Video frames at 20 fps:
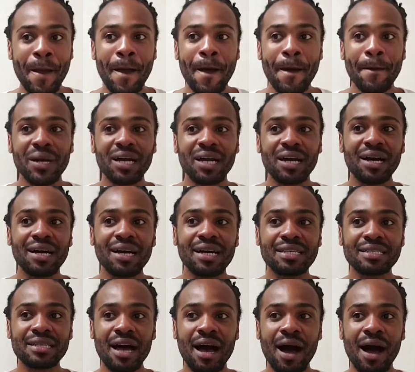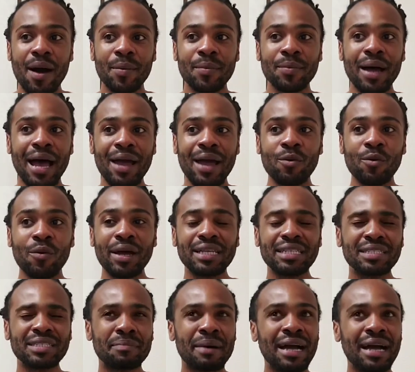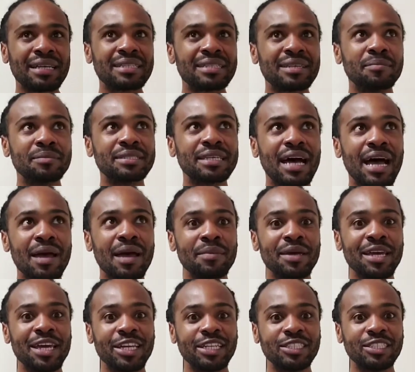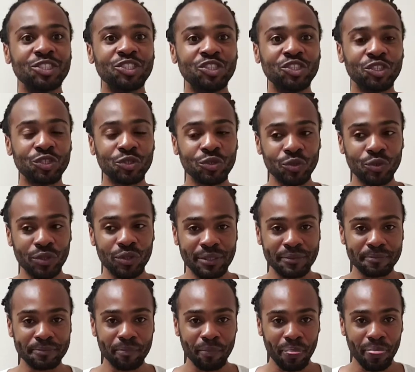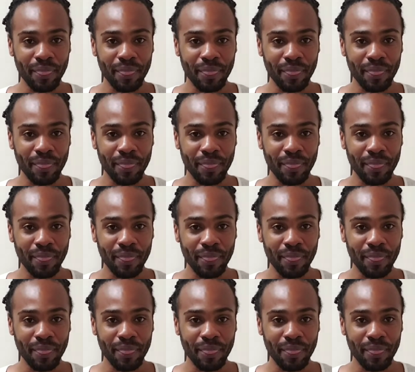because I went back sometime in June